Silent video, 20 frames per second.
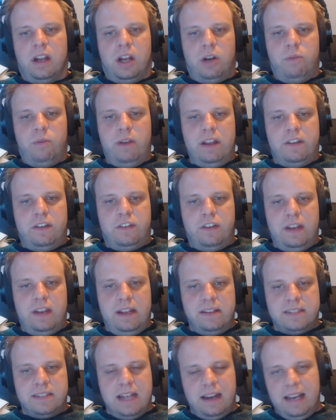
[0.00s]
which
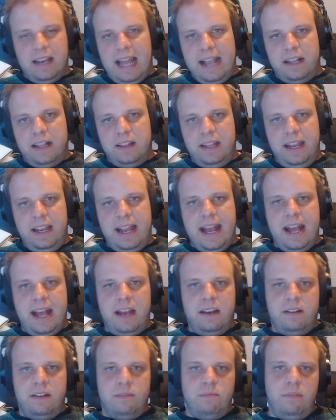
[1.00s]
is unlikely
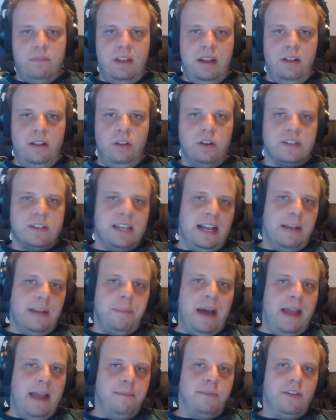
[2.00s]
and looks like a
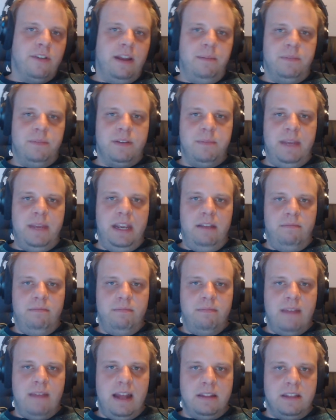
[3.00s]
pipe dream to me
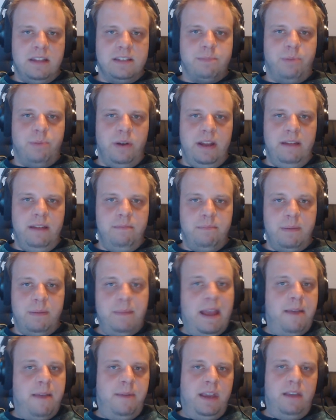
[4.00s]
at this point. But
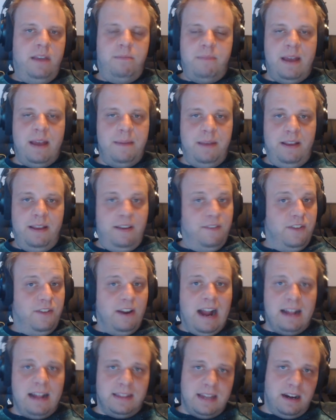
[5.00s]
maybe if
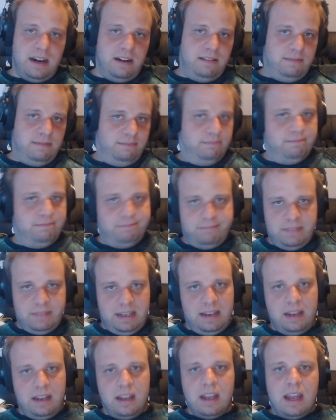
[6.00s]
you're out there,
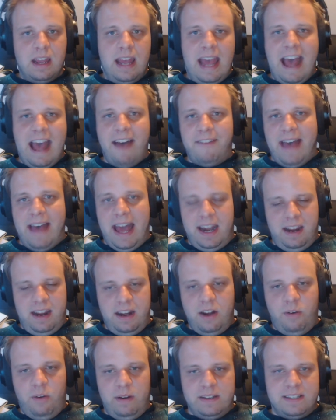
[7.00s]
have at it.
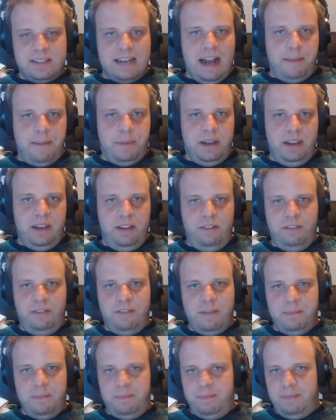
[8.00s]
No one's stopping you
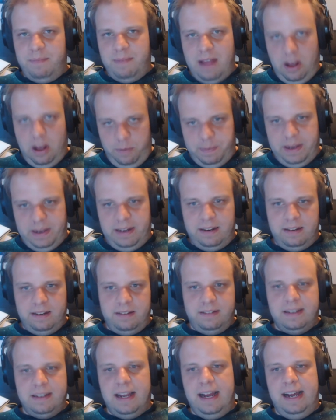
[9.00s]
from helping
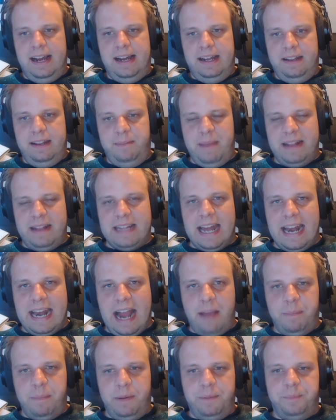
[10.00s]
make that
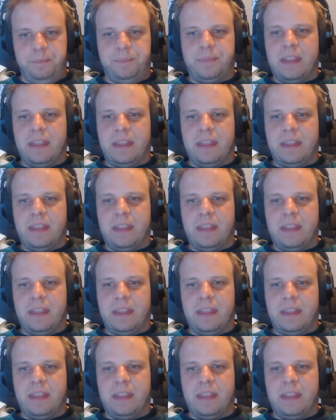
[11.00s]
happen.